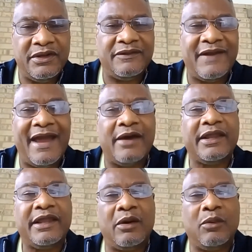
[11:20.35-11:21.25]
of how
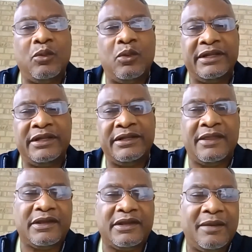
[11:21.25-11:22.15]
to help one
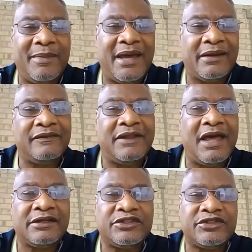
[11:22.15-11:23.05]
another come out of a
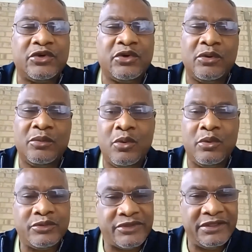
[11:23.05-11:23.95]
lot of the
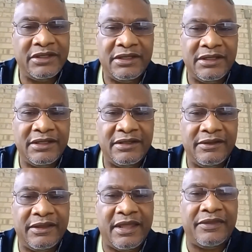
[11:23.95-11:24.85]
turmoils
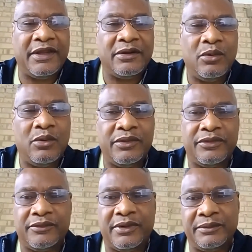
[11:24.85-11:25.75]
that they're going
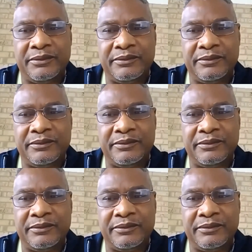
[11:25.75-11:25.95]
through.